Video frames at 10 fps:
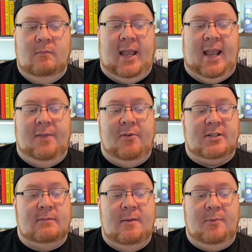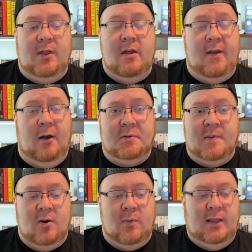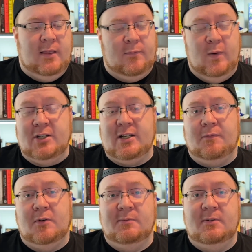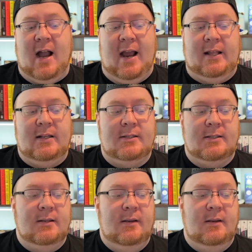And there's some people that have helped me already that have reached out for some guidance.